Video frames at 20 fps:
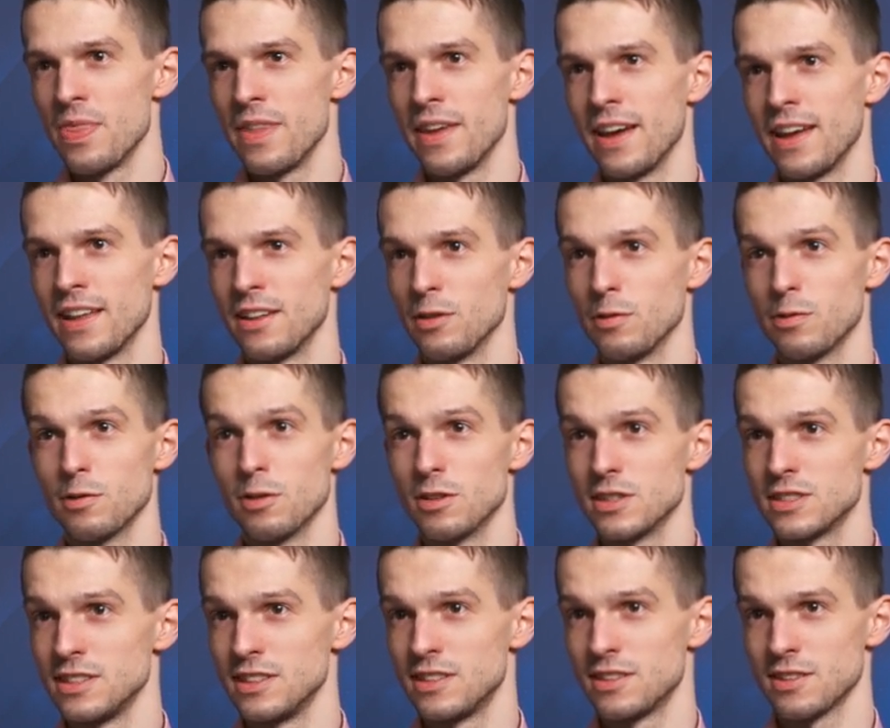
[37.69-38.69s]
And of
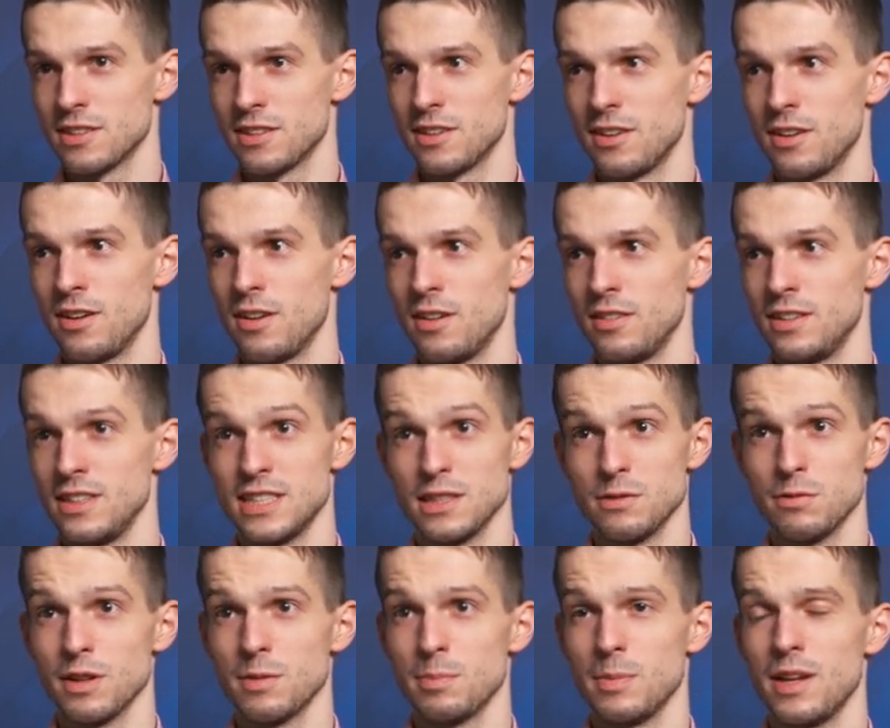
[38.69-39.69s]
course, this is
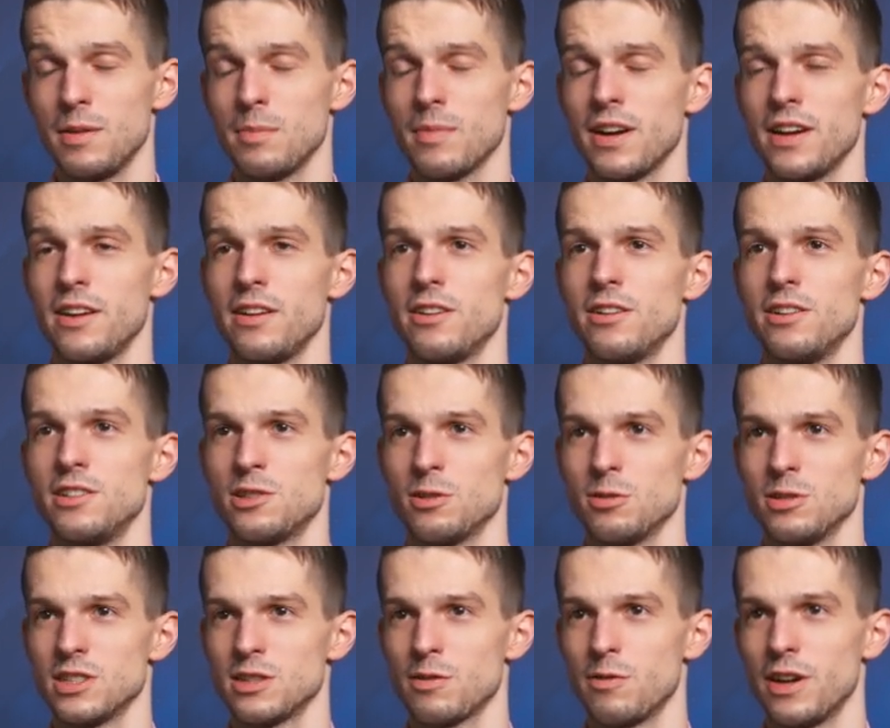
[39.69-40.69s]
what made my
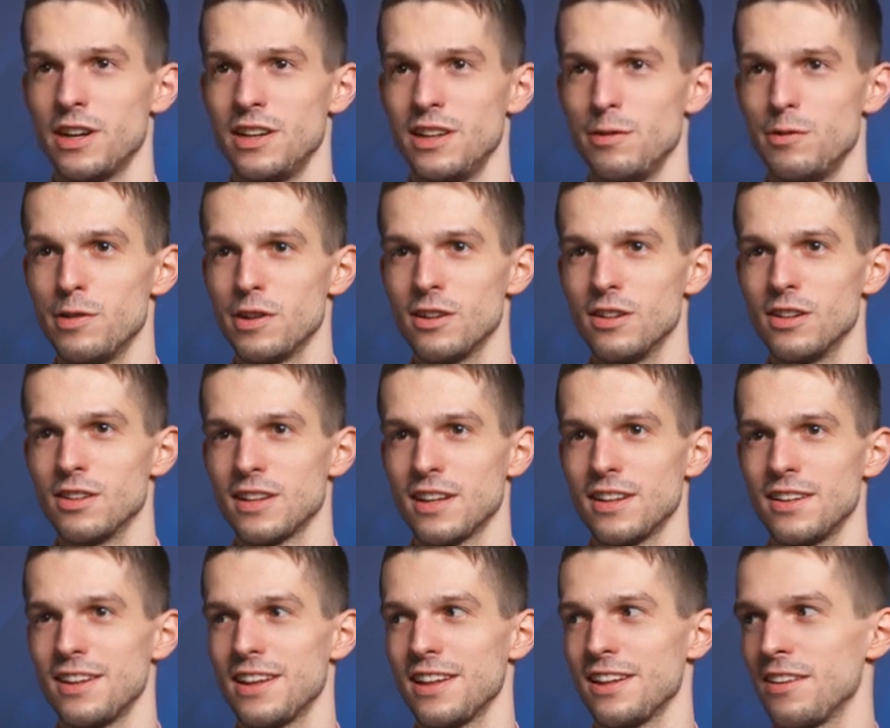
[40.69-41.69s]
choice quite difficult,
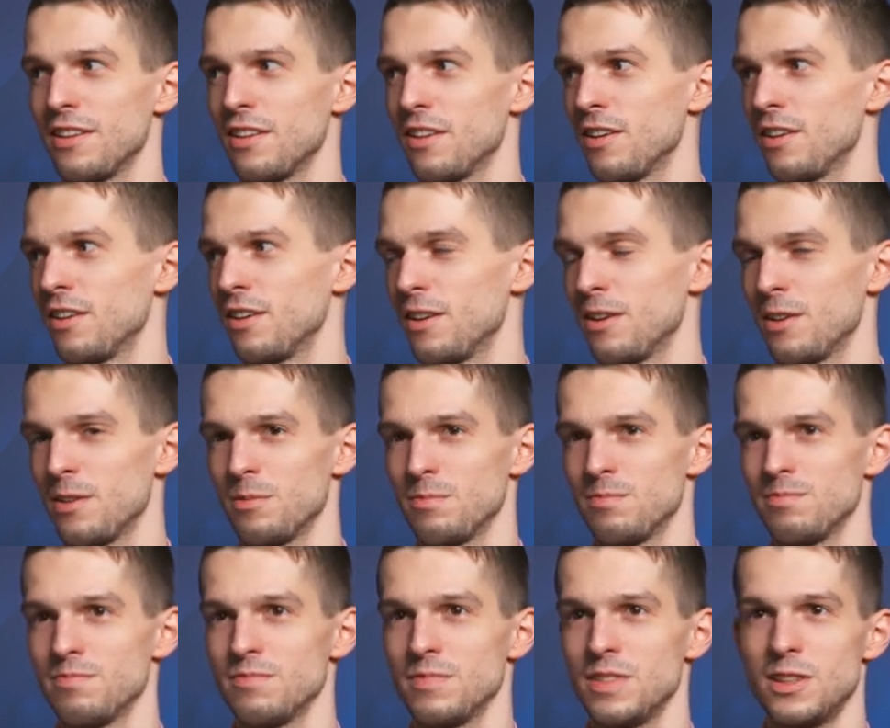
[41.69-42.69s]
and then
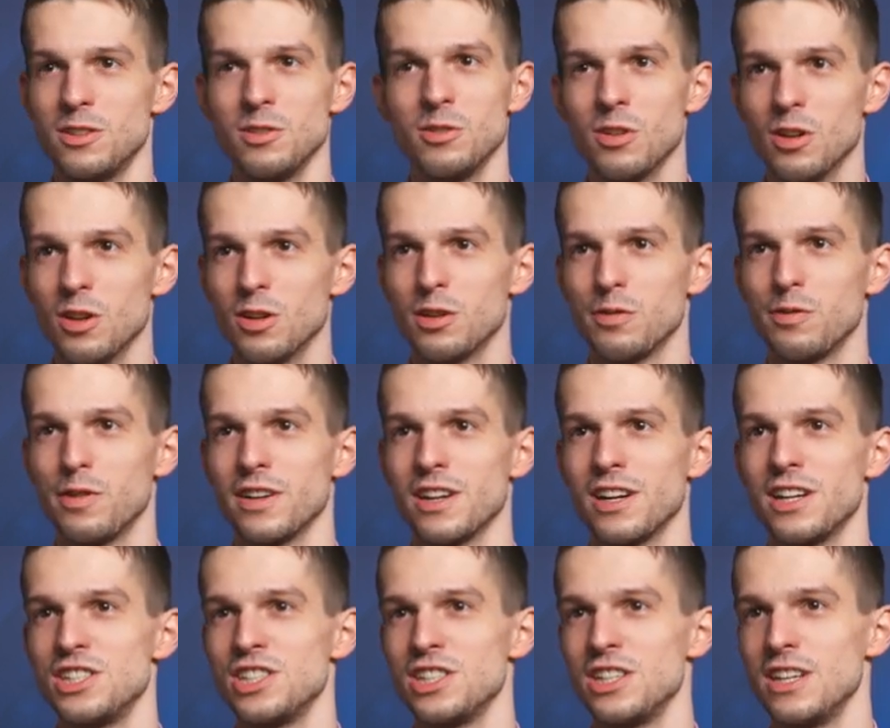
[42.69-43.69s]
it took a lot of
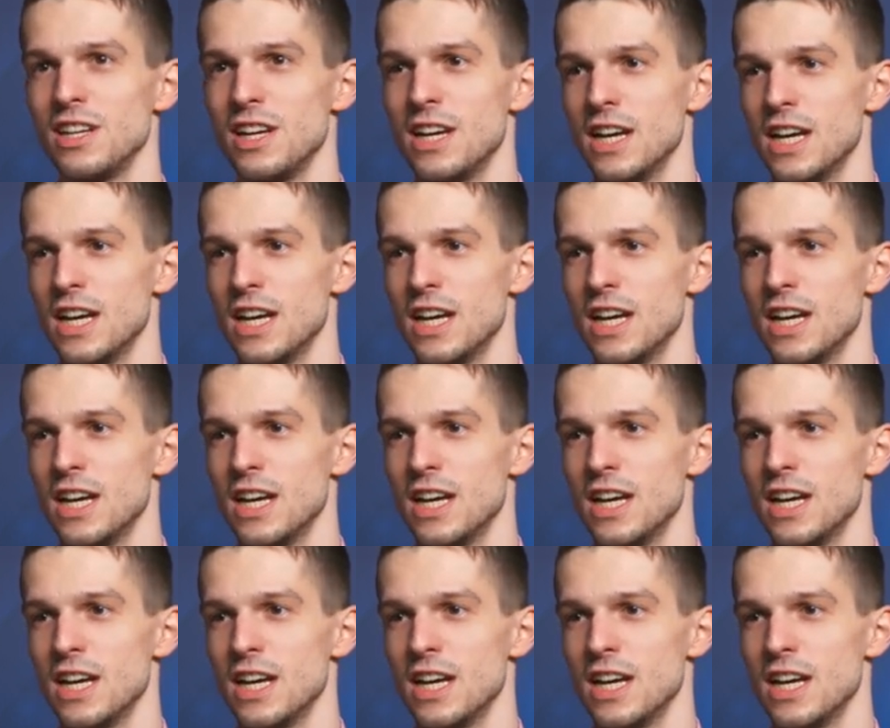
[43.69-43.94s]
energy.